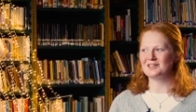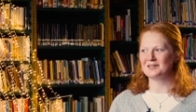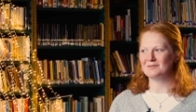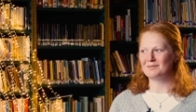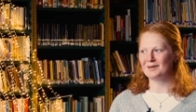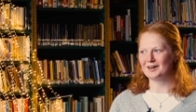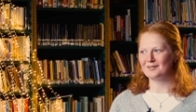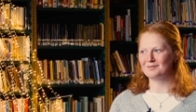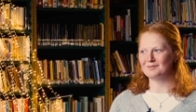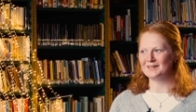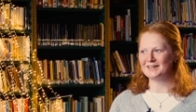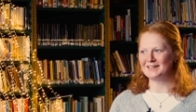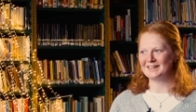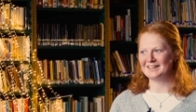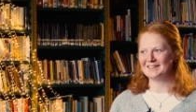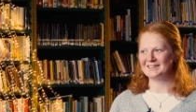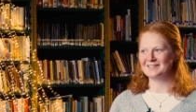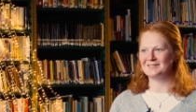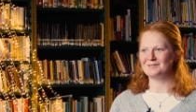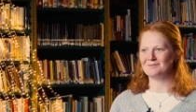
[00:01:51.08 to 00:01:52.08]
music
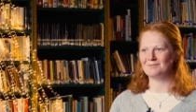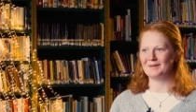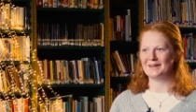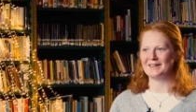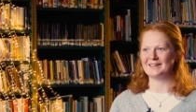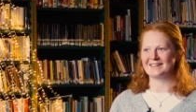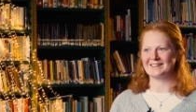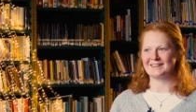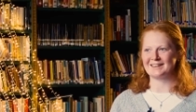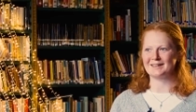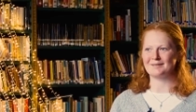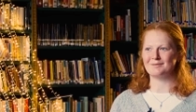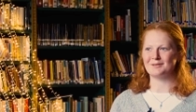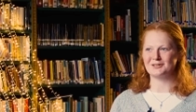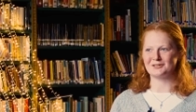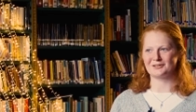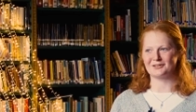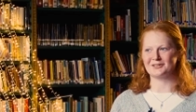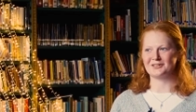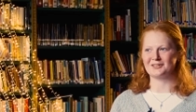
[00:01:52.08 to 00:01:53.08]
department has been like
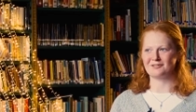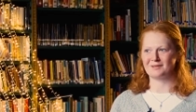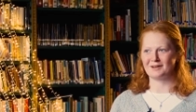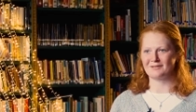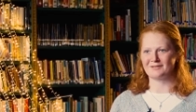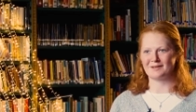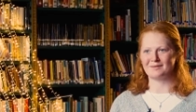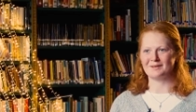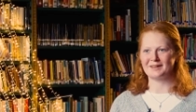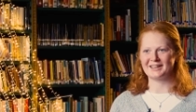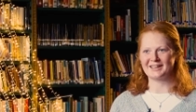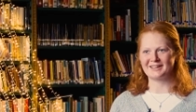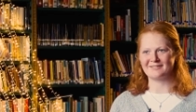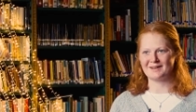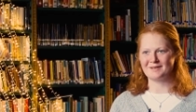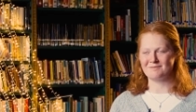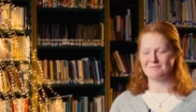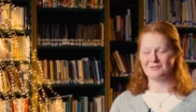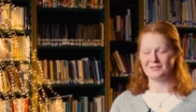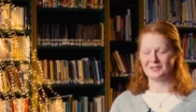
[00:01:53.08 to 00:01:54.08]
the majority of my family at
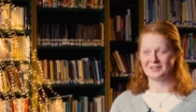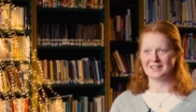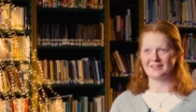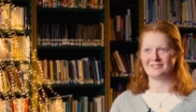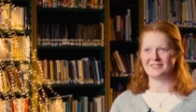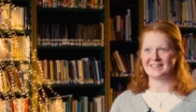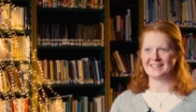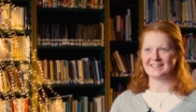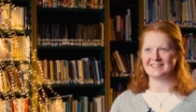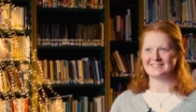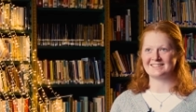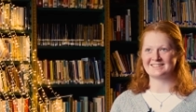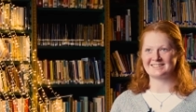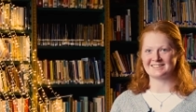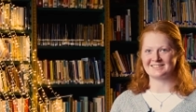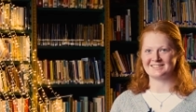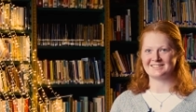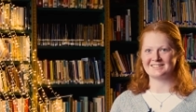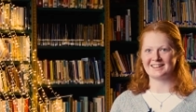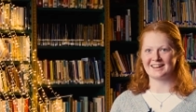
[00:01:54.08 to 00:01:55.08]
QM for seven
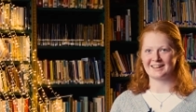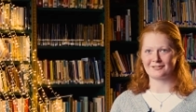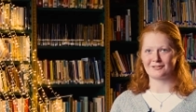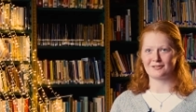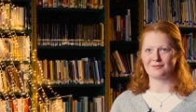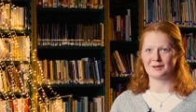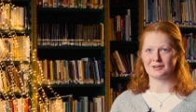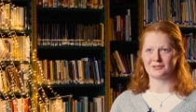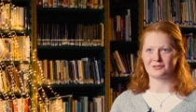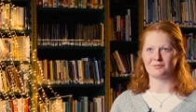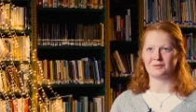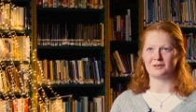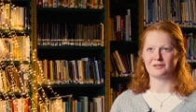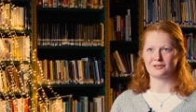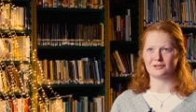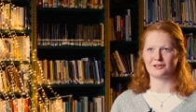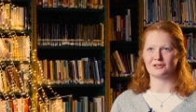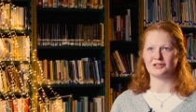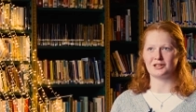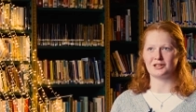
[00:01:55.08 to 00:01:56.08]
years because I got my
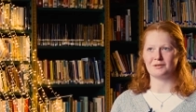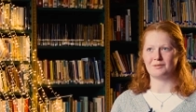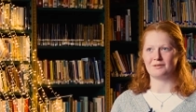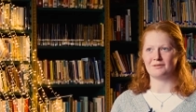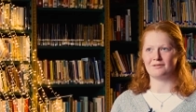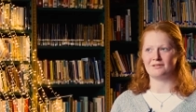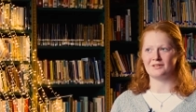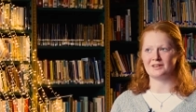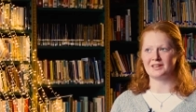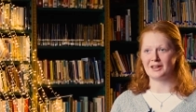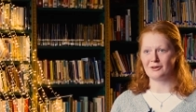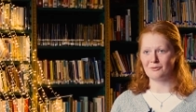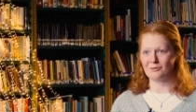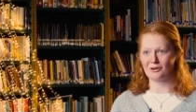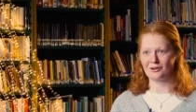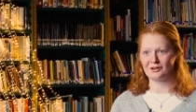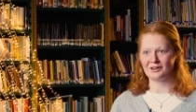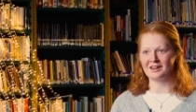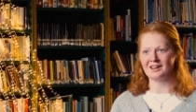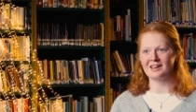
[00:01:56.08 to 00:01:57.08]
trumpet scholarship in year
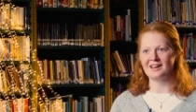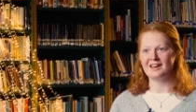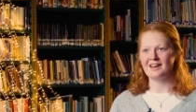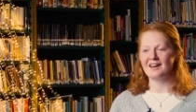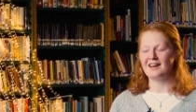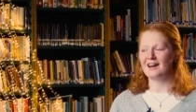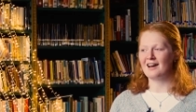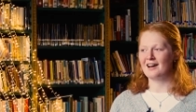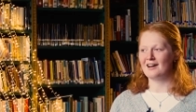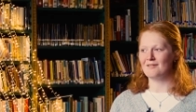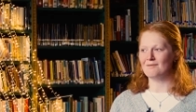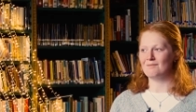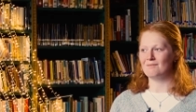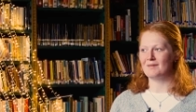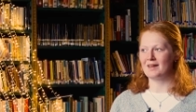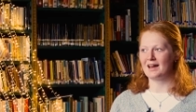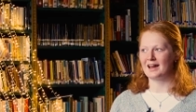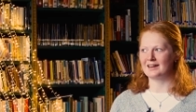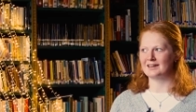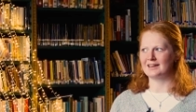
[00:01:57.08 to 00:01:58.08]
one,
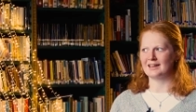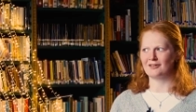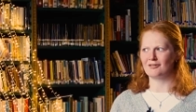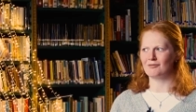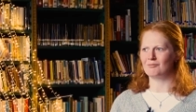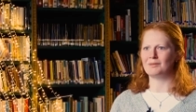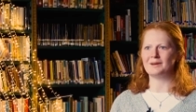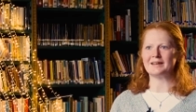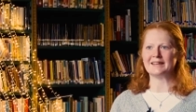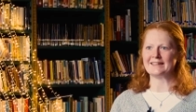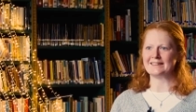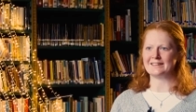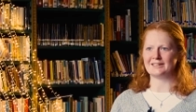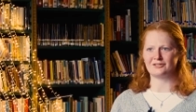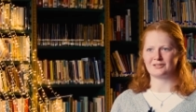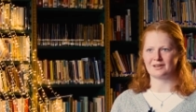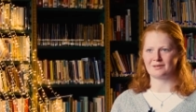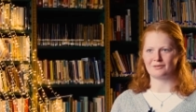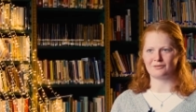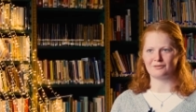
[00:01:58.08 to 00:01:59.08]
um, and they
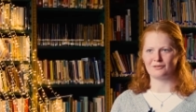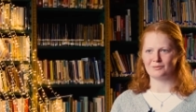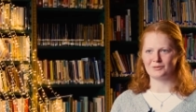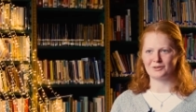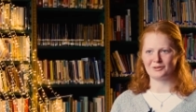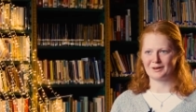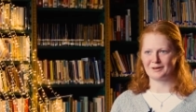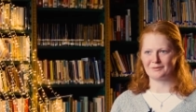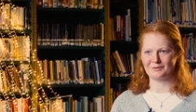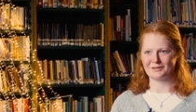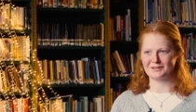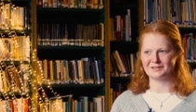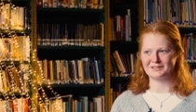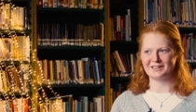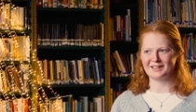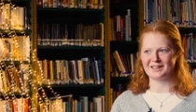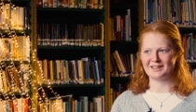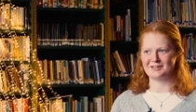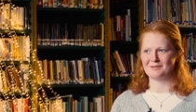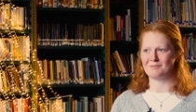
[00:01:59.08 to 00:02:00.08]
completely transformed who I
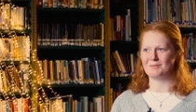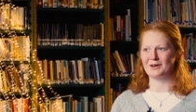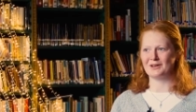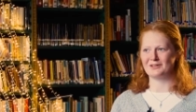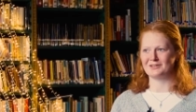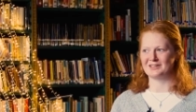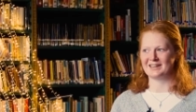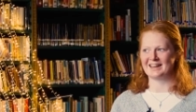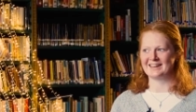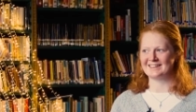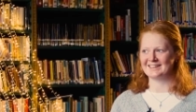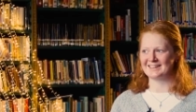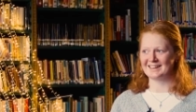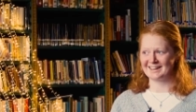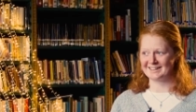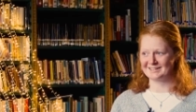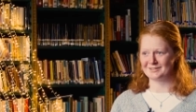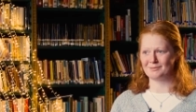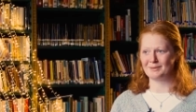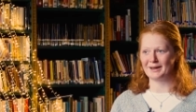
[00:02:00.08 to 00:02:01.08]
was as a person and
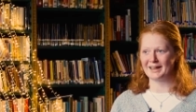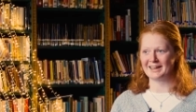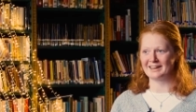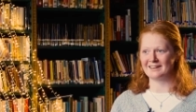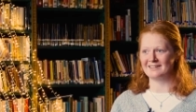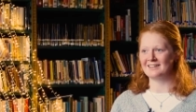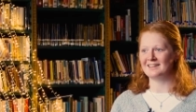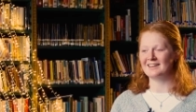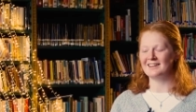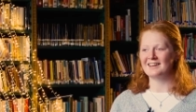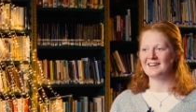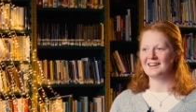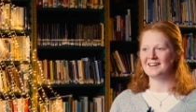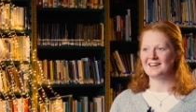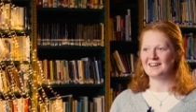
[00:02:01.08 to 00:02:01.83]
as a player.